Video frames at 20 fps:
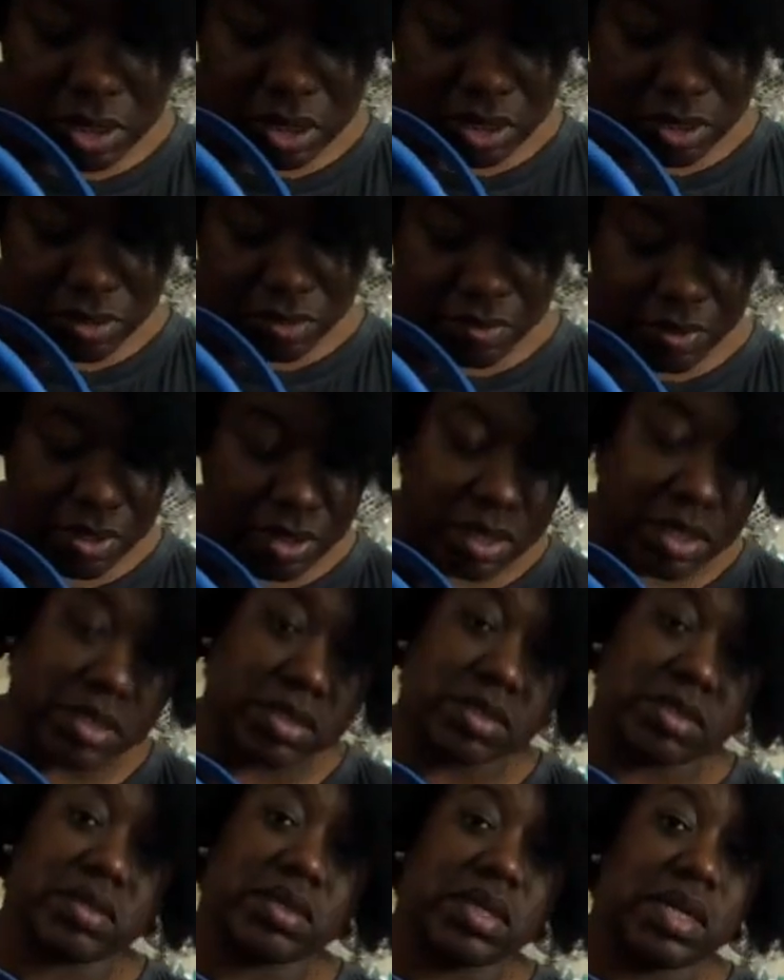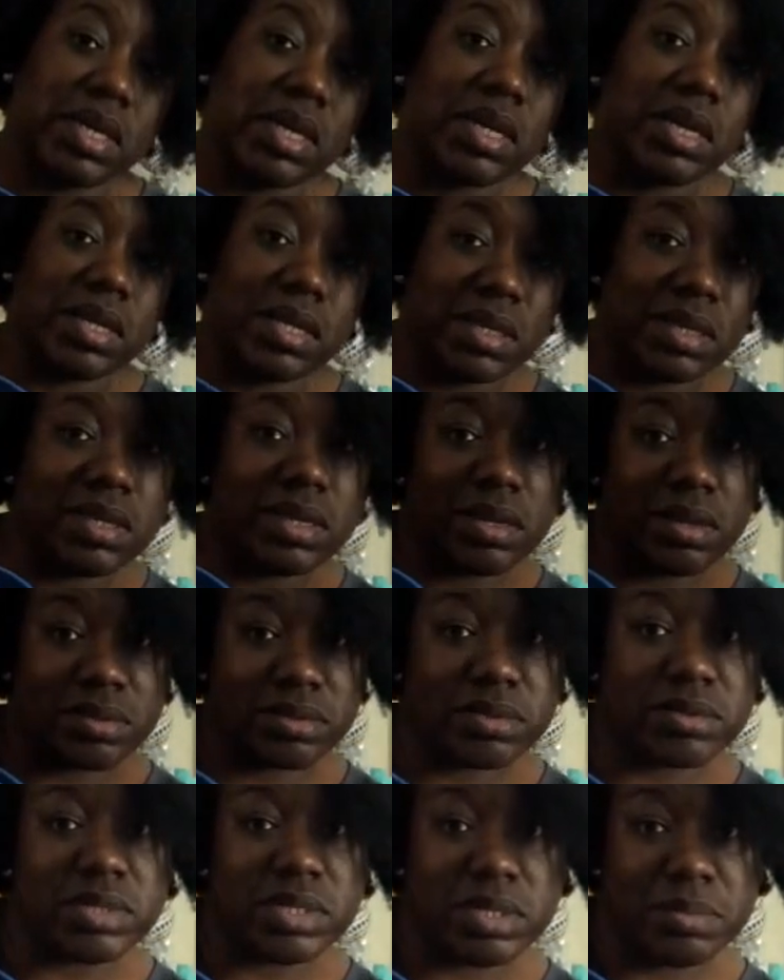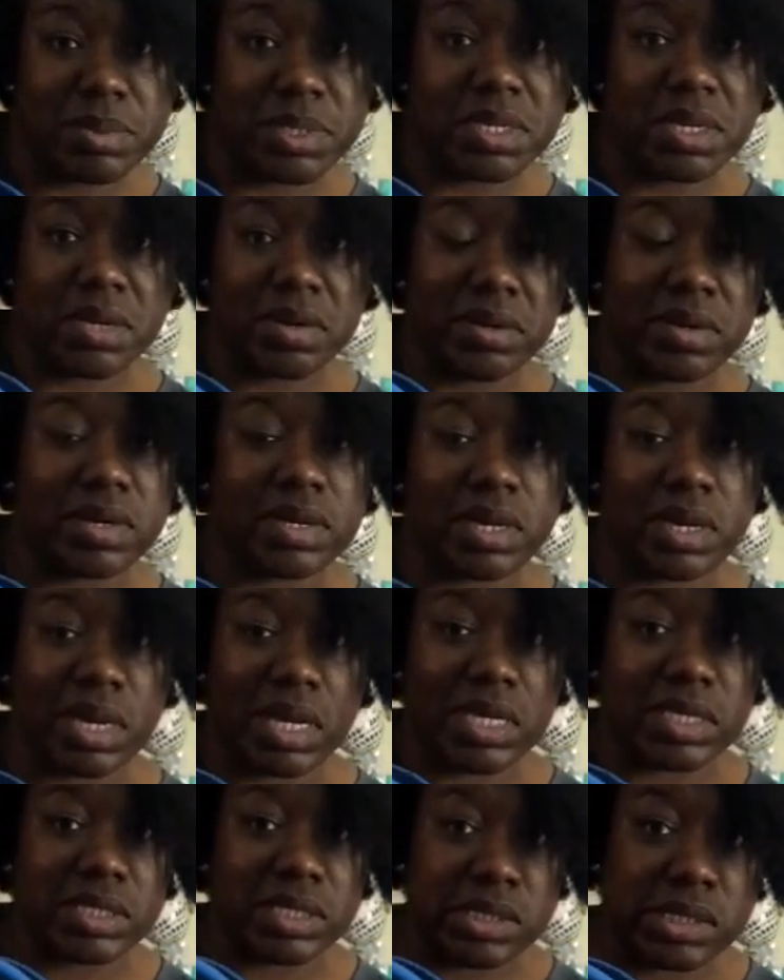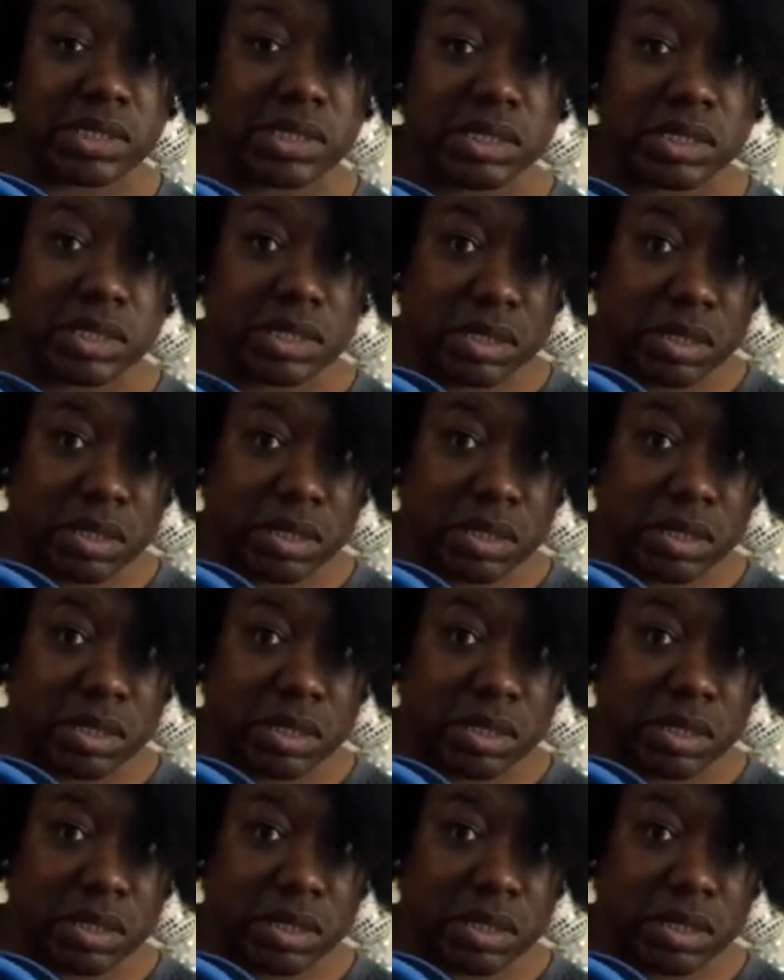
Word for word: things of that nature, they also need to be carried in a nice,